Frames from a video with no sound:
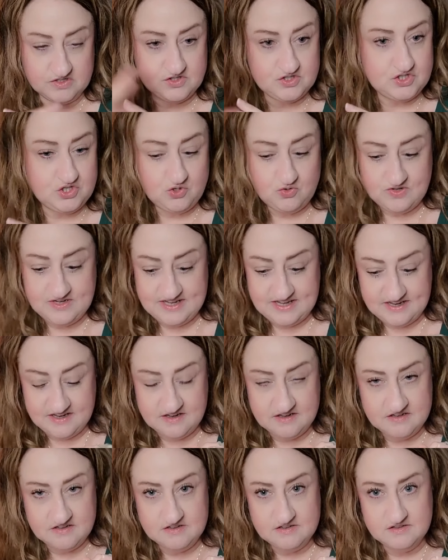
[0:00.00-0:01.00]

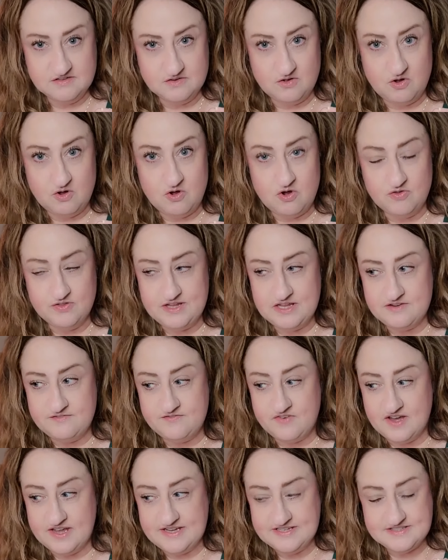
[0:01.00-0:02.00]
tuning all the
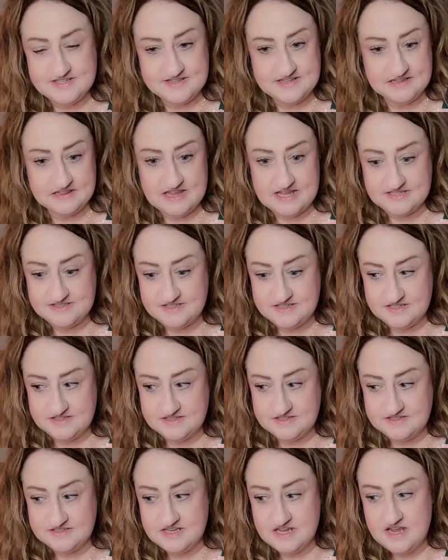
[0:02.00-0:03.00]
advice and the
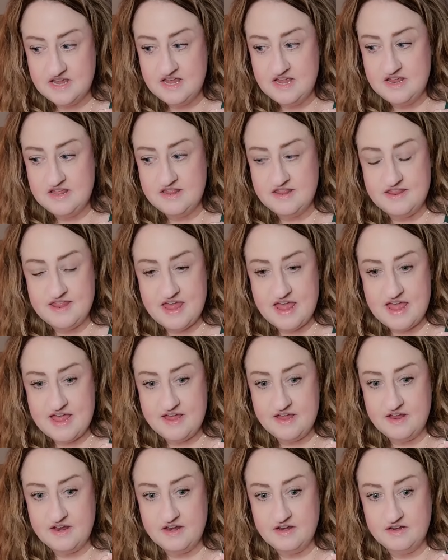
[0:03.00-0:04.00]
lessons
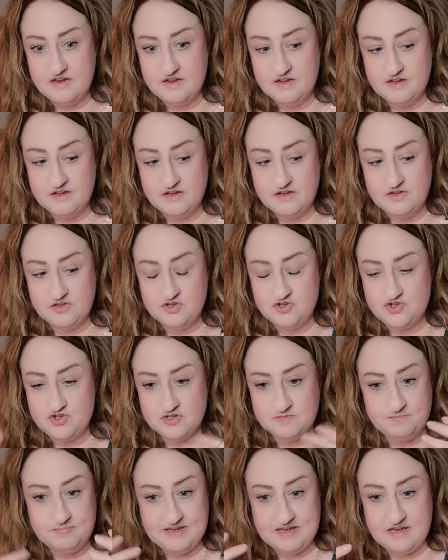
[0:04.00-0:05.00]
that you
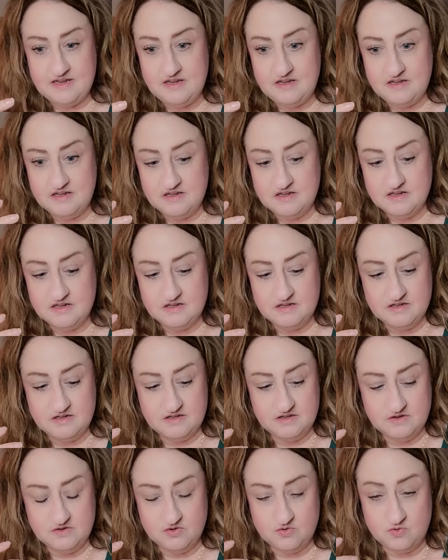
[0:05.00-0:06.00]
should be,
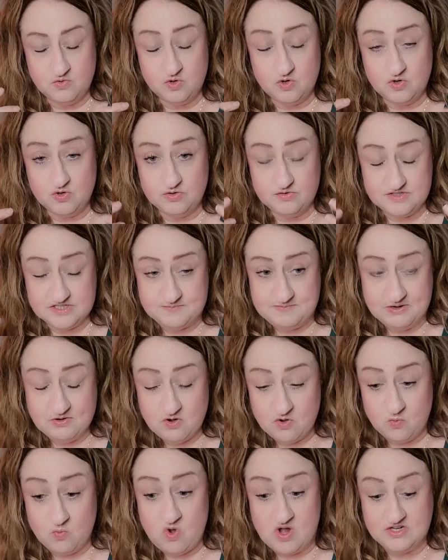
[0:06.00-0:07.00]
or
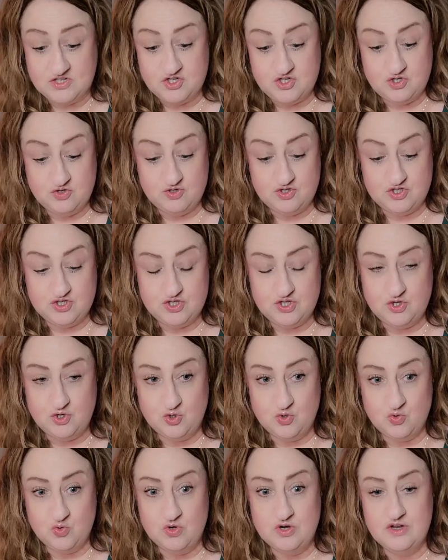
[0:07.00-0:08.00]
spirit wants you
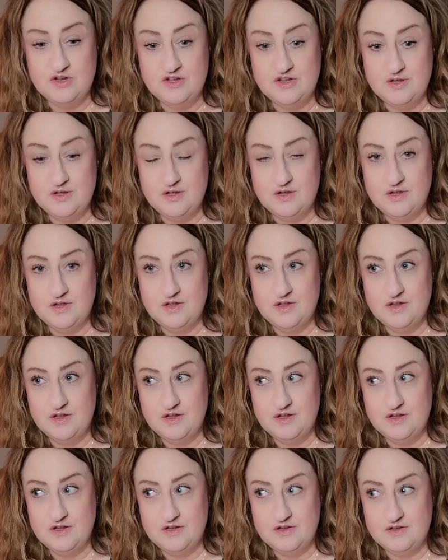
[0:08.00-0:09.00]
to
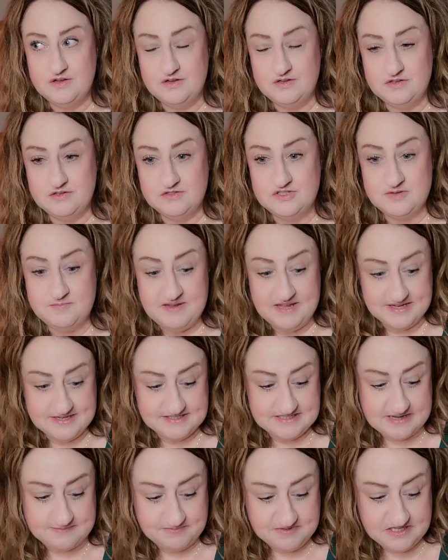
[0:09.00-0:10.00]
be
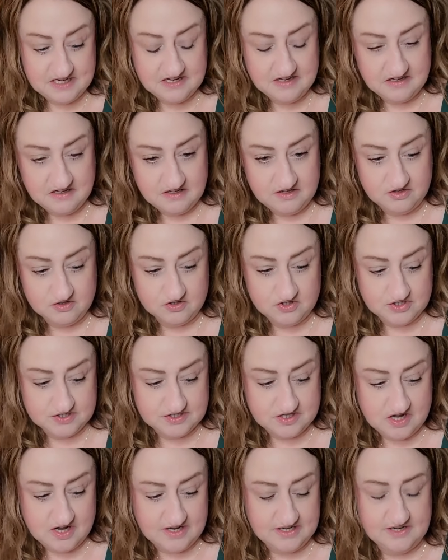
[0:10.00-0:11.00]
accepting. You're
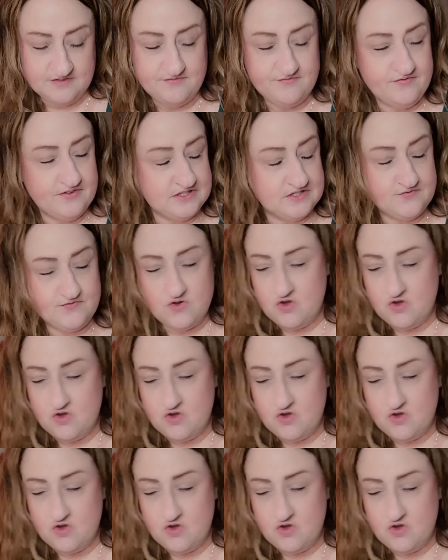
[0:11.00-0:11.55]
just kind of, it's